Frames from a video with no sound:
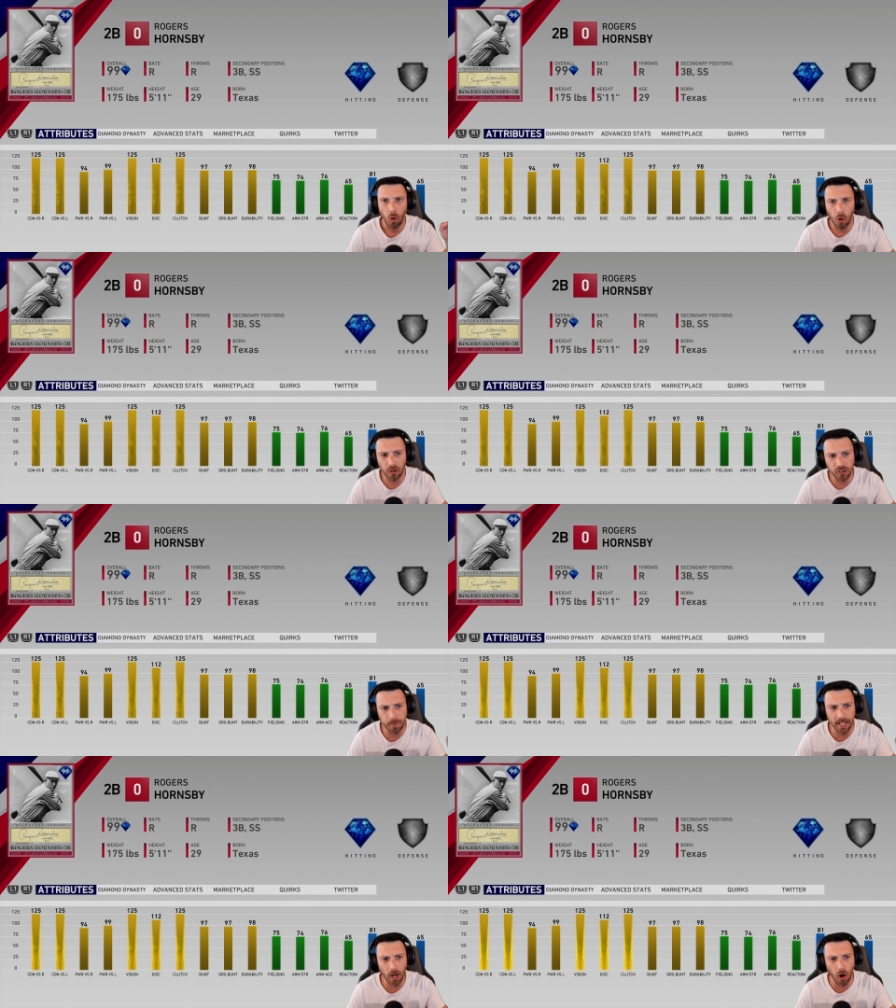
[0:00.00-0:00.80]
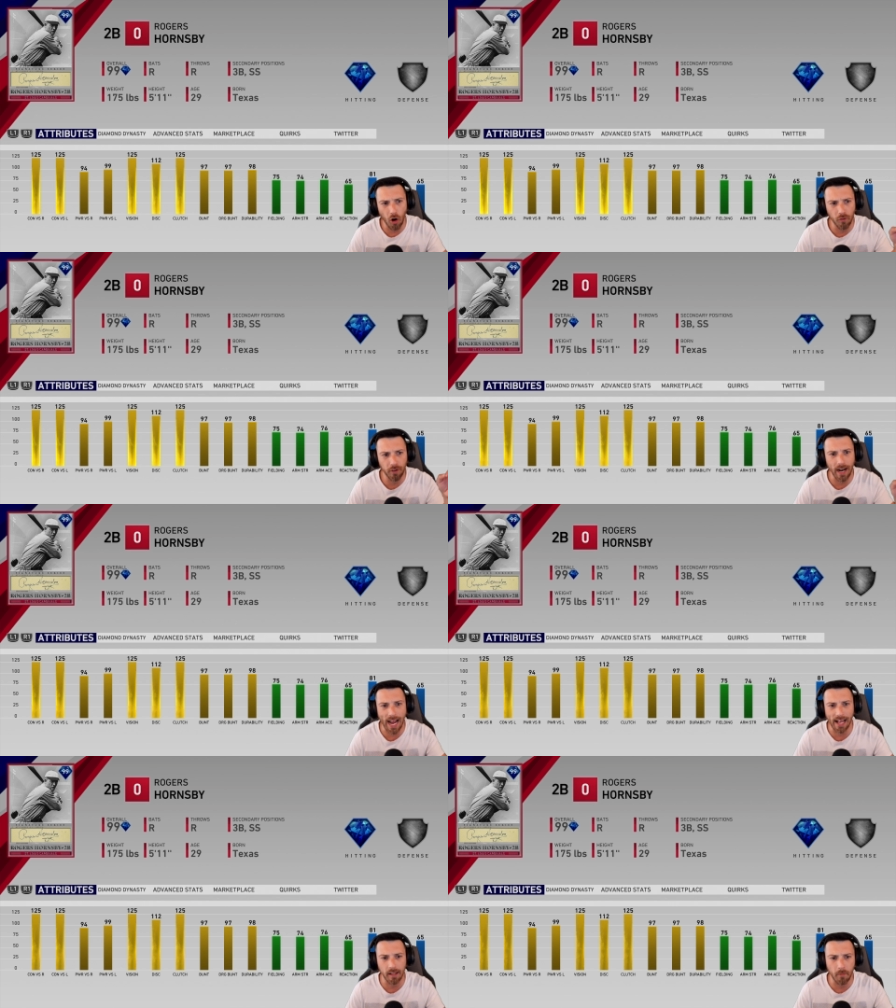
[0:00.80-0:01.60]
Hornsby over
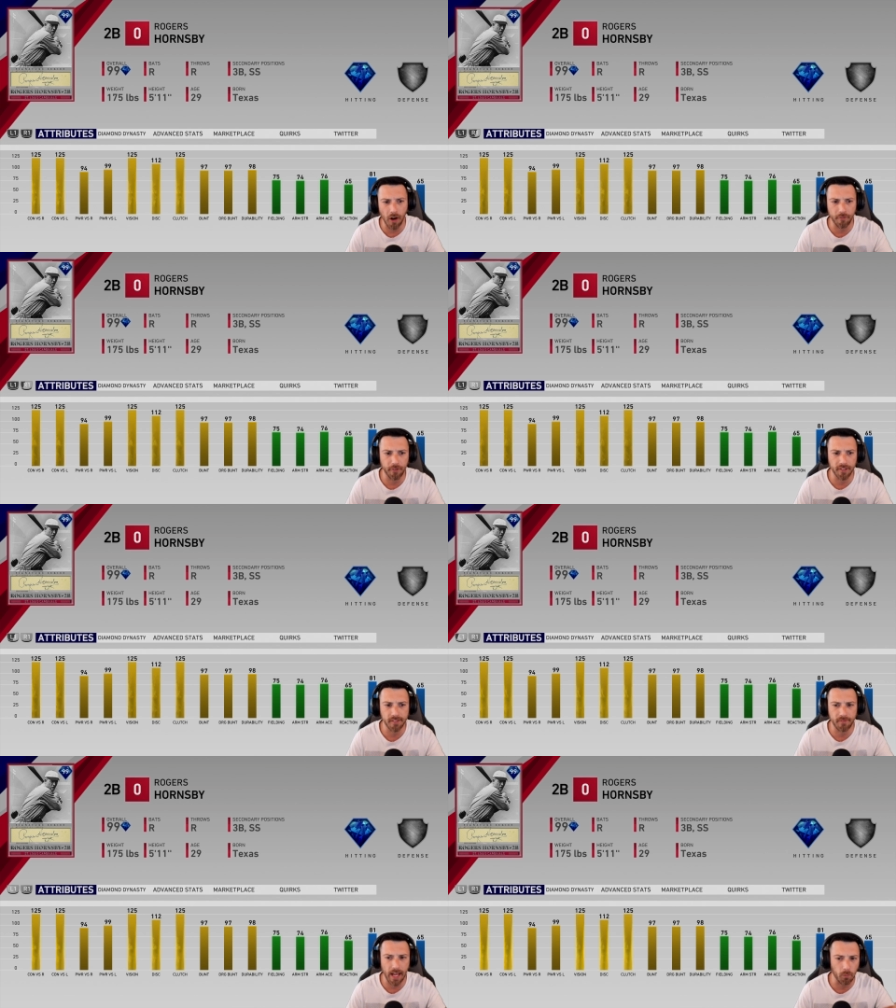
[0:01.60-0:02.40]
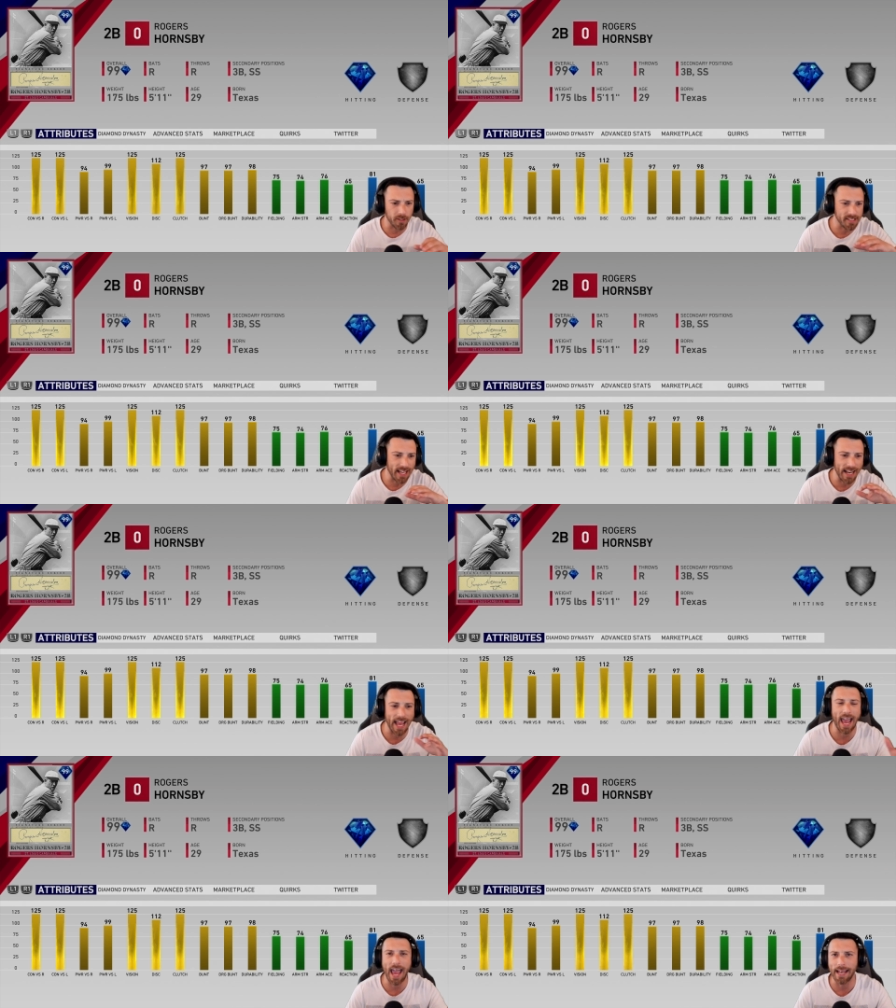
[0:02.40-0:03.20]
Alomar for this event. Once again,
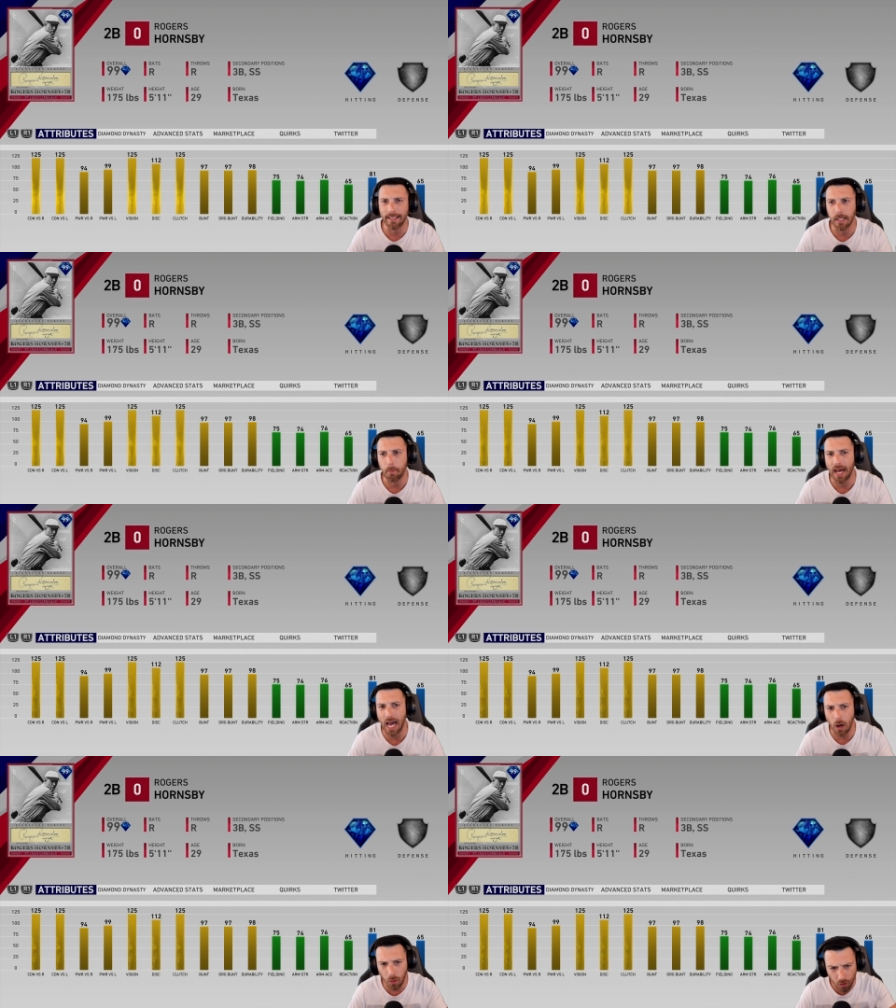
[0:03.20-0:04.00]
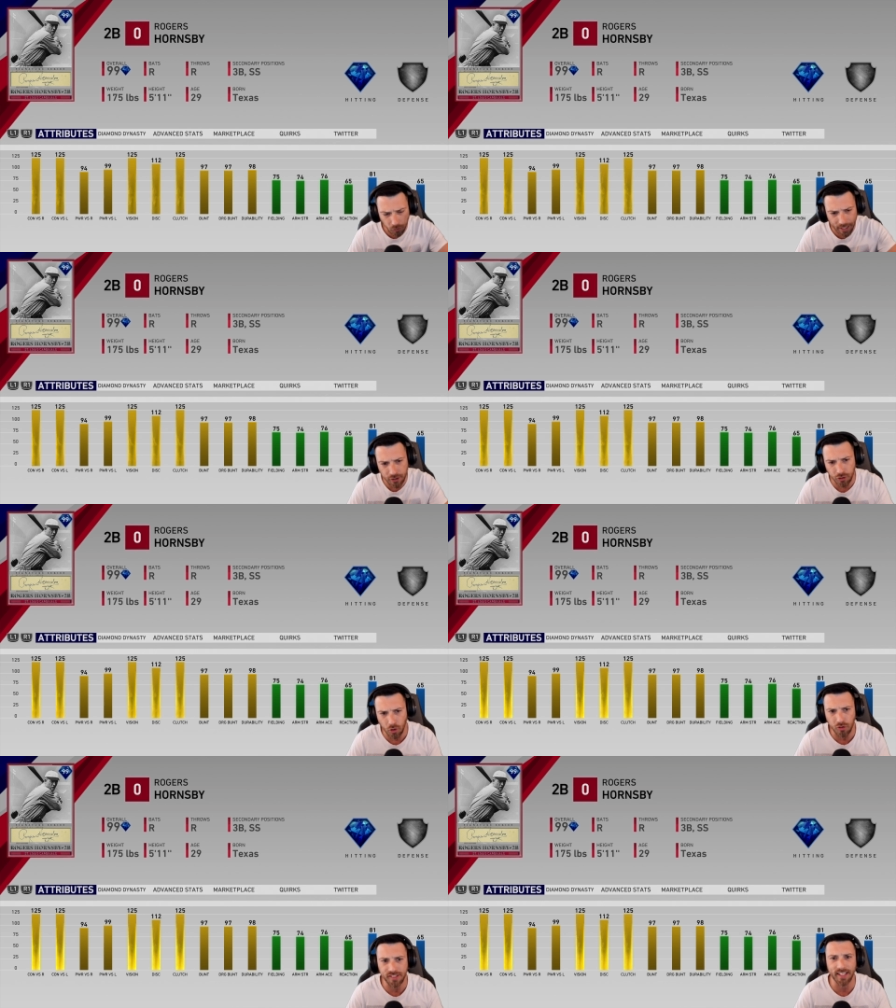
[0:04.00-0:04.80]
adding the power,
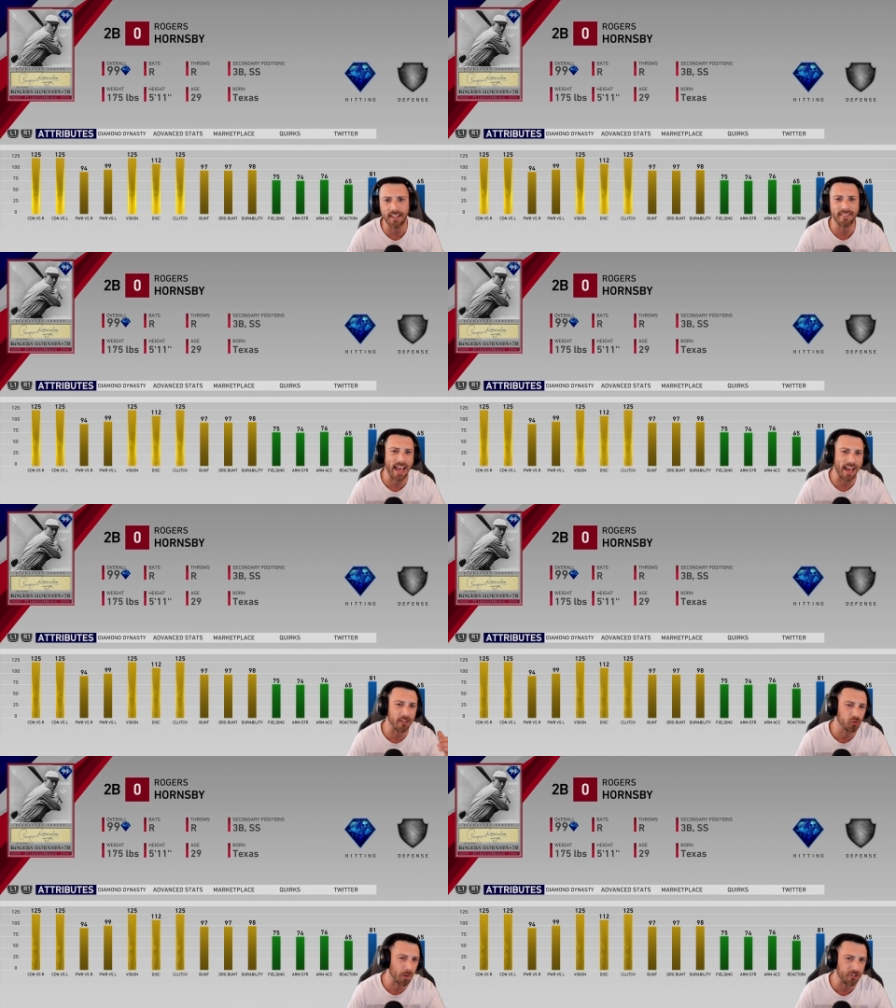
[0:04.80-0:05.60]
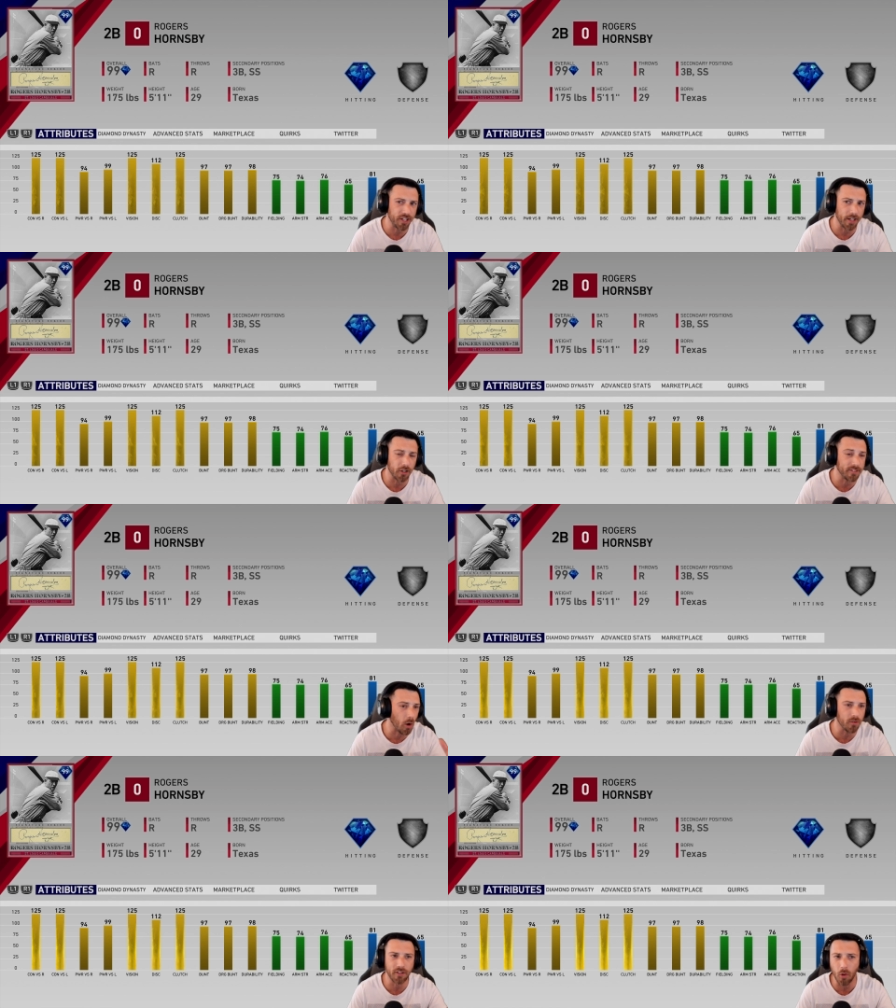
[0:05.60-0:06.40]
reducing that switch hitter.
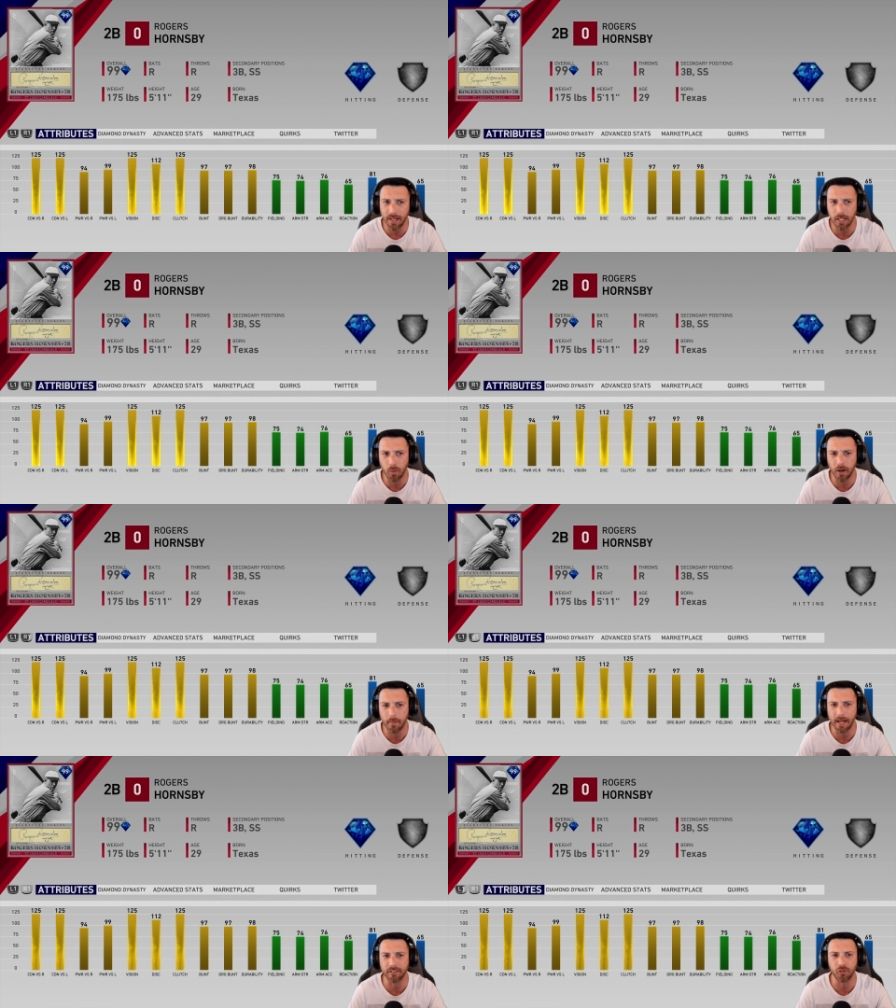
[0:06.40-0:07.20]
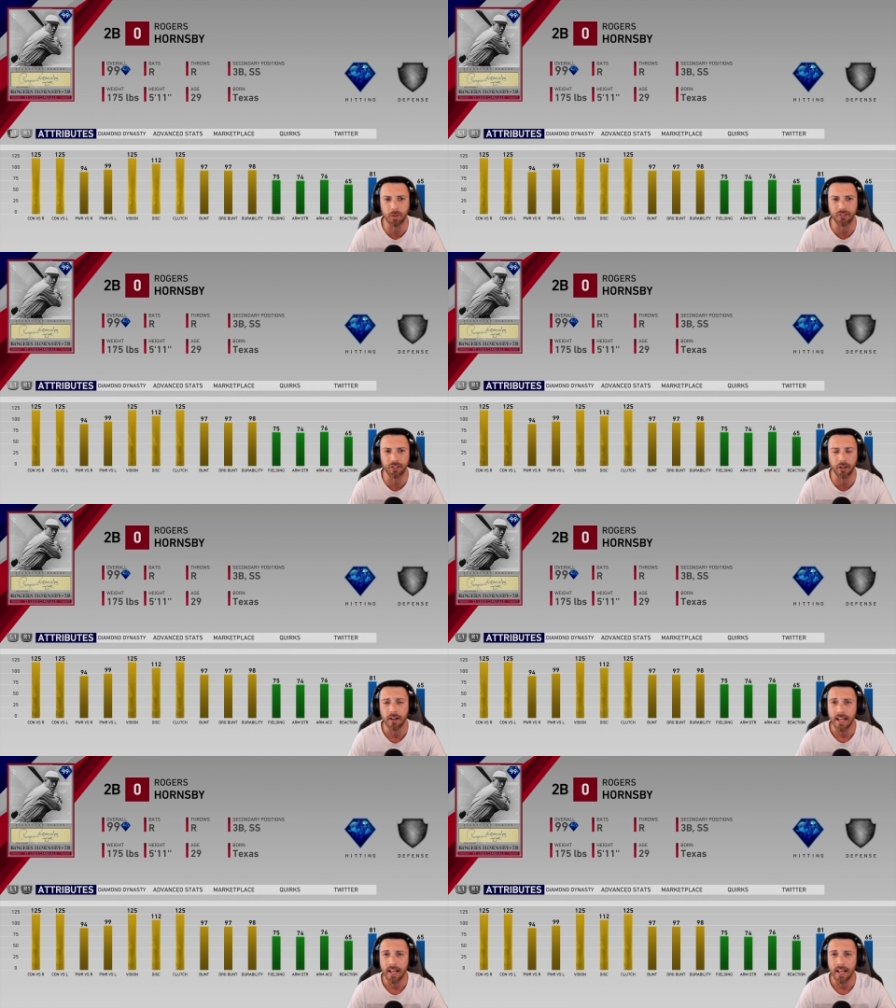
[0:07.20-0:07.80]
Don't, don't need to worry about the switch hitter,